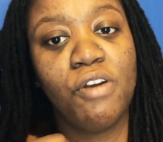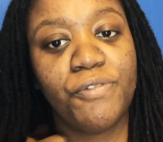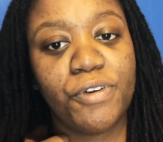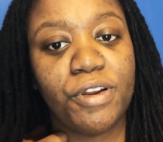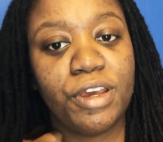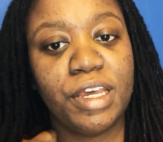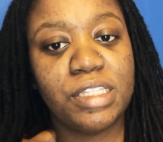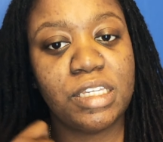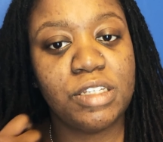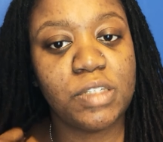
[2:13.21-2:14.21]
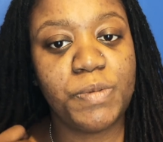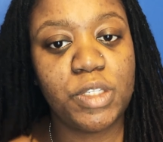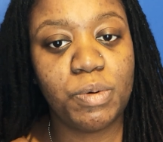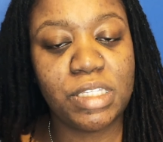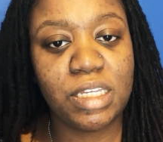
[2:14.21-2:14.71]
for it to just be
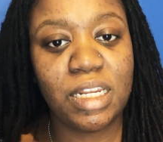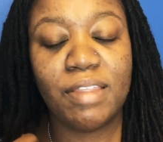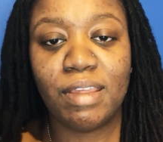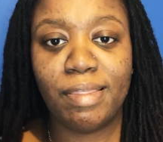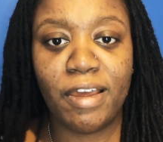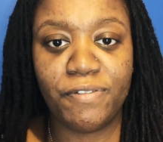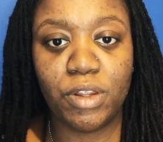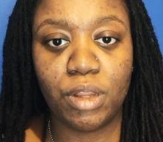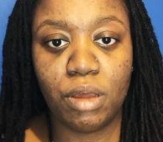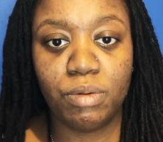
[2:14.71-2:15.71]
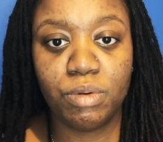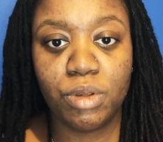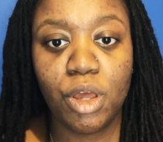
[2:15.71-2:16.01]
twisted and then left alone.